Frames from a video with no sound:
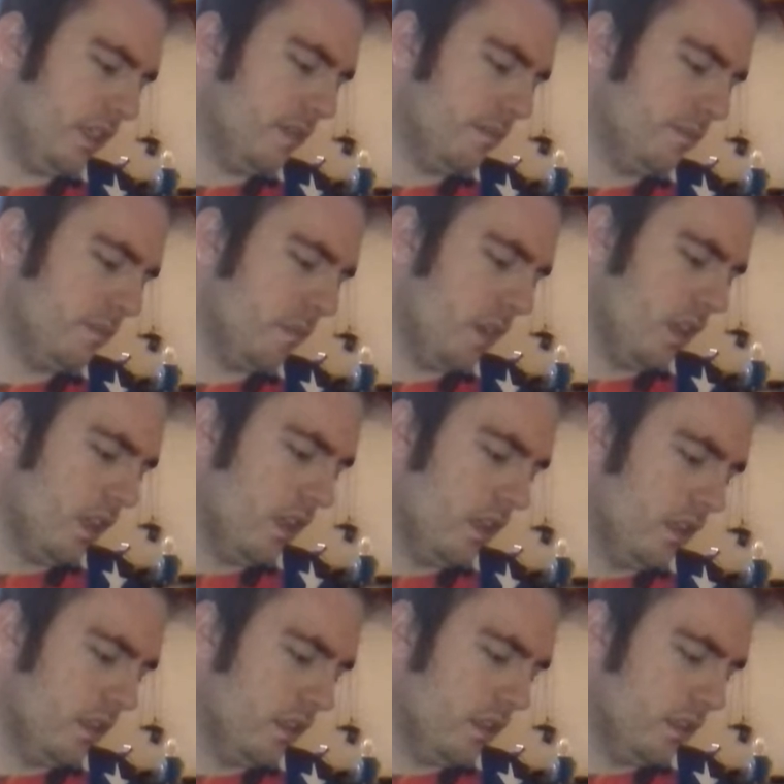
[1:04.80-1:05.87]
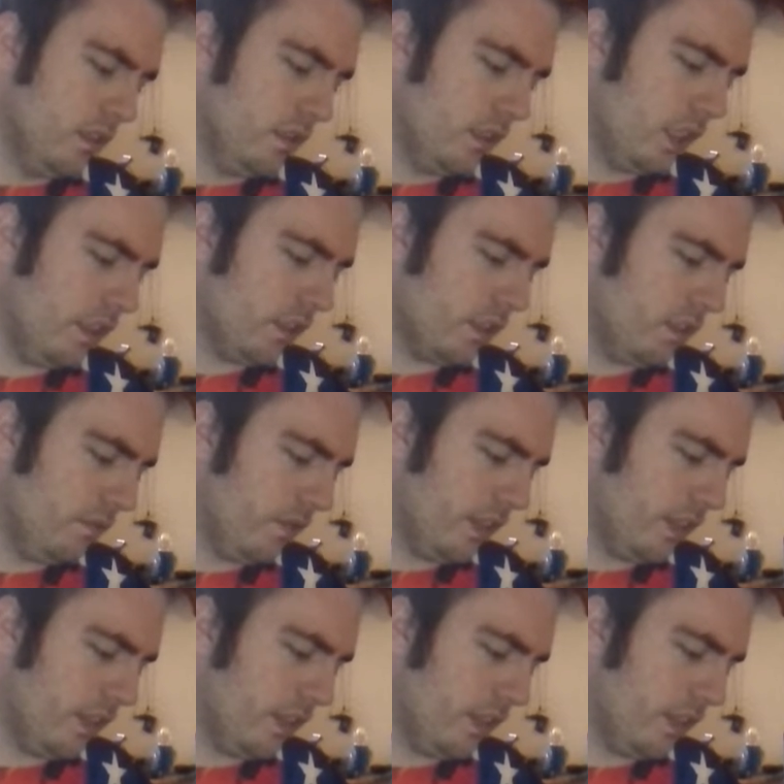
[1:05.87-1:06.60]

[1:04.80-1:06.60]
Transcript: um, standard